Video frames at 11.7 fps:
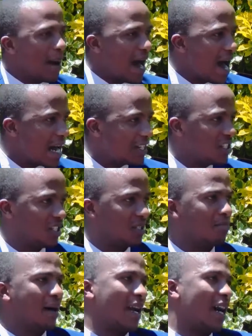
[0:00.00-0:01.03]
Purge
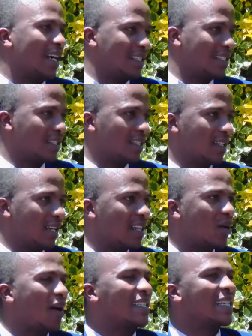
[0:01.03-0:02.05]
my heart. In
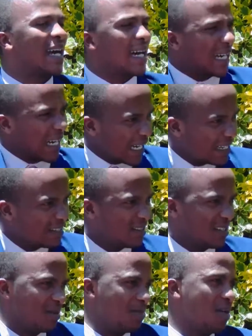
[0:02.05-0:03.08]
other words,
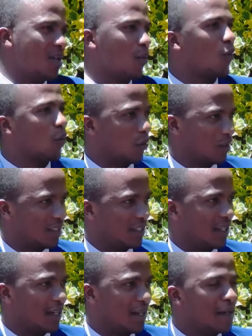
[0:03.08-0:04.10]
cleanse me, O Lord.
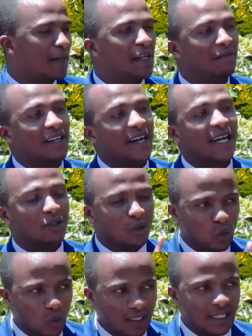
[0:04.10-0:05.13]
David
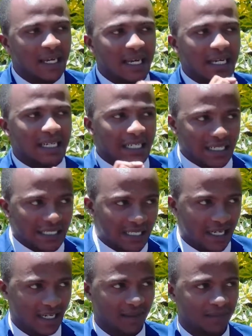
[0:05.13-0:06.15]
understood
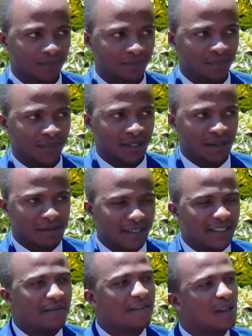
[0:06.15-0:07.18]
critically
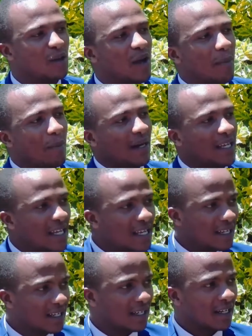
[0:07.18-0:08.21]
that even though I'm a
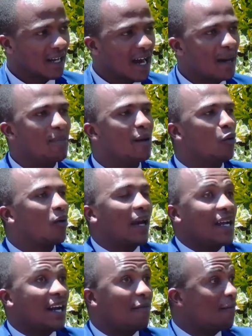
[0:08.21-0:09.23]
king, I may look
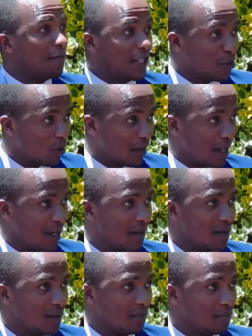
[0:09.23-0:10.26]
like I'm very okay
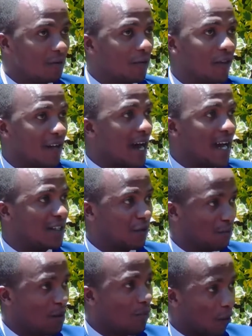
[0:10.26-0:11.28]
before the eyes
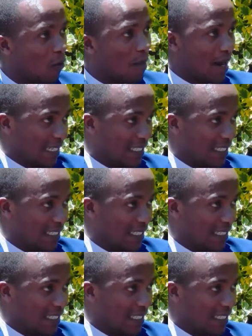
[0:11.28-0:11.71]
of people whom I